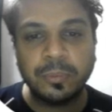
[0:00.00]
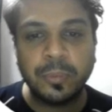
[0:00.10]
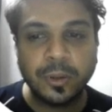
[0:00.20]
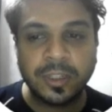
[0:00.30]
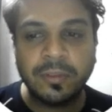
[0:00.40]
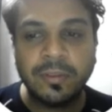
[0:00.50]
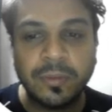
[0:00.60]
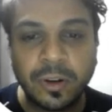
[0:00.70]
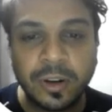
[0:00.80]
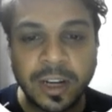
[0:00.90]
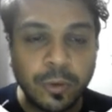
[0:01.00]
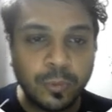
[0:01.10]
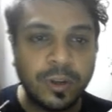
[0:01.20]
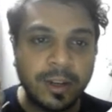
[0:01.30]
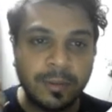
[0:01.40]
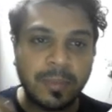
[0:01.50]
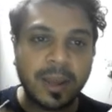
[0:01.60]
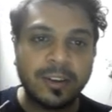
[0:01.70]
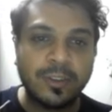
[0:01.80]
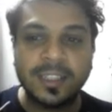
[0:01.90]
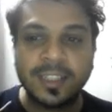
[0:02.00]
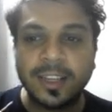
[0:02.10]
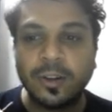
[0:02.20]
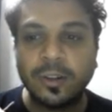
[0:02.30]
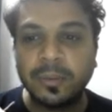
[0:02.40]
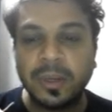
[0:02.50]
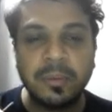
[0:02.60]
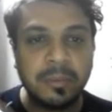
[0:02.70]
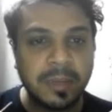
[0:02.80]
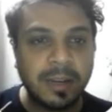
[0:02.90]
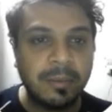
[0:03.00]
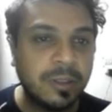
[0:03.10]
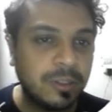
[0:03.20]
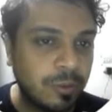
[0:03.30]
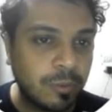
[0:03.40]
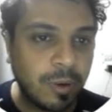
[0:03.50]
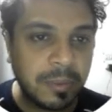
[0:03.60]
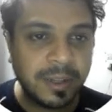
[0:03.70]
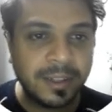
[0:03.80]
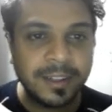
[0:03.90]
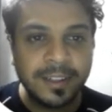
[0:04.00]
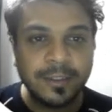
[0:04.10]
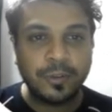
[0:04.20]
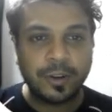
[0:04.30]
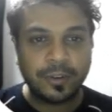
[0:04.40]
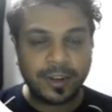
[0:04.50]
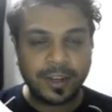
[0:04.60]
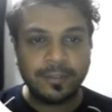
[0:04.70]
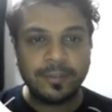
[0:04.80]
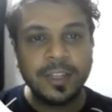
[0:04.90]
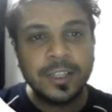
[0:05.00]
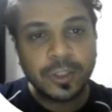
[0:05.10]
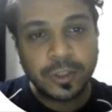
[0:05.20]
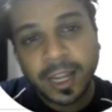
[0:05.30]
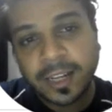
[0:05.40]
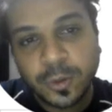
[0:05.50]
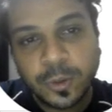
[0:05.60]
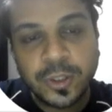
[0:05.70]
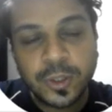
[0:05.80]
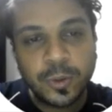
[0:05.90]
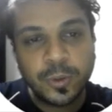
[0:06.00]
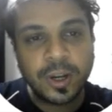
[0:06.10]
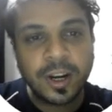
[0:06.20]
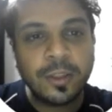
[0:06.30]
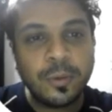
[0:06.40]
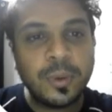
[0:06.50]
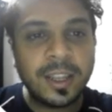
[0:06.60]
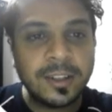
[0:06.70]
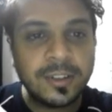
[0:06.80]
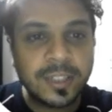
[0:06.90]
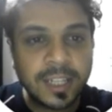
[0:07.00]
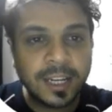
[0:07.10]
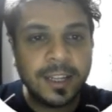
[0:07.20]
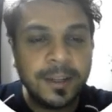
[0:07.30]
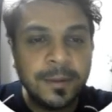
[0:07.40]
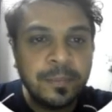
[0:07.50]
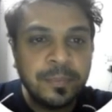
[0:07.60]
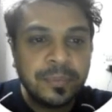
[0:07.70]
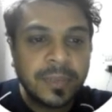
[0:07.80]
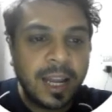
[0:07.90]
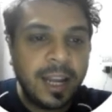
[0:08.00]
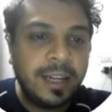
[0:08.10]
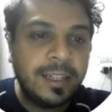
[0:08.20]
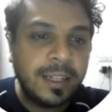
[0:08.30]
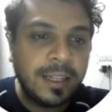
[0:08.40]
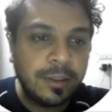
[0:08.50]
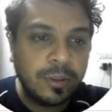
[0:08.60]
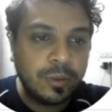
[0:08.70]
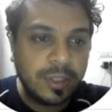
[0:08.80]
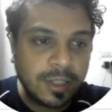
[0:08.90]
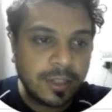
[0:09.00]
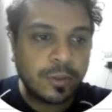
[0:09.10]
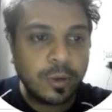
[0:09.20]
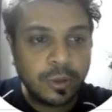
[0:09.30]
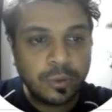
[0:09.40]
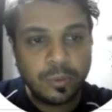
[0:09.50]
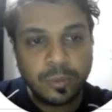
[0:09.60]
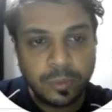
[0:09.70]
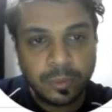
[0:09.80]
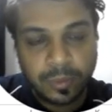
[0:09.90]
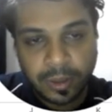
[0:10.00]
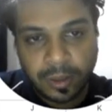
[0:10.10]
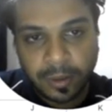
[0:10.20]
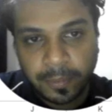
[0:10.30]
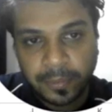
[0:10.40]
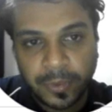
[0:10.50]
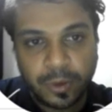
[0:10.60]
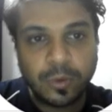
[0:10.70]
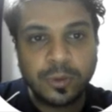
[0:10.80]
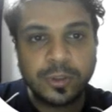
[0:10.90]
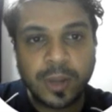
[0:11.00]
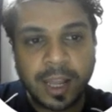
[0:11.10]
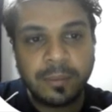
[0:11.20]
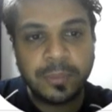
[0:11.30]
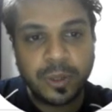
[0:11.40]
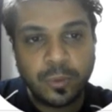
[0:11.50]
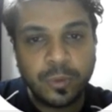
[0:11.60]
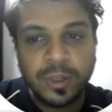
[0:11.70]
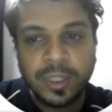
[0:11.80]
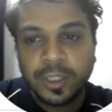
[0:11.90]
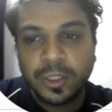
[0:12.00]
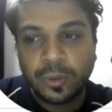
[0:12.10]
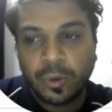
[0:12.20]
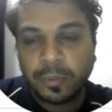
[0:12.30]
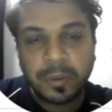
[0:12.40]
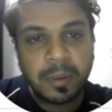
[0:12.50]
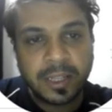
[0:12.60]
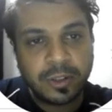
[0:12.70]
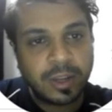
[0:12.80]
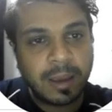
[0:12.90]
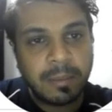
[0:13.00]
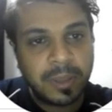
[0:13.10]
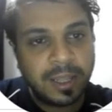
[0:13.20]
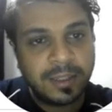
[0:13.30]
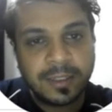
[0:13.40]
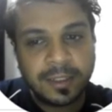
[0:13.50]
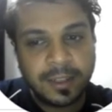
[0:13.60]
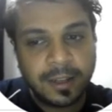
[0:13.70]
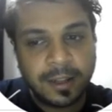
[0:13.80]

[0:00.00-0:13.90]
positive or a downward impact, you can say, on the minimum daily budget requirement for a creative. So that's also another way, interestingly, and this is going to also help you to optimize your campaigns